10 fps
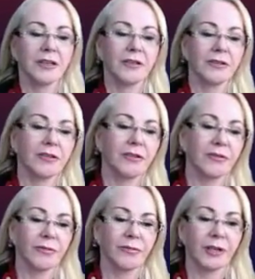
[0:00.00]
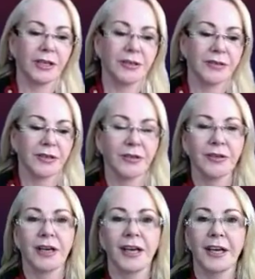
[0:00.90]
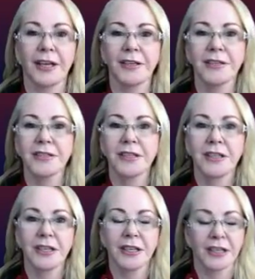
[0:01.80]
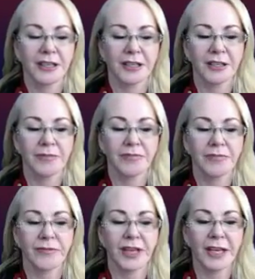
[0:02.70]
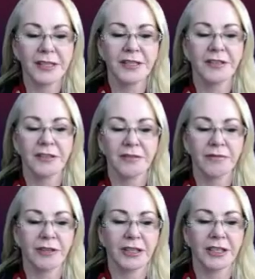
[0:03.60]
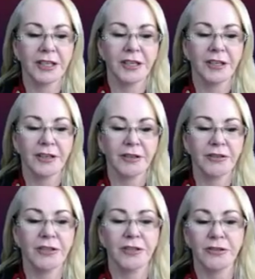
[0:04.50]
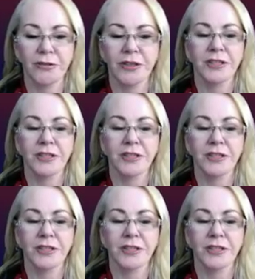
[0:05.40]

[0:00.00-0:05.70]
week or so, and that's going to really to do.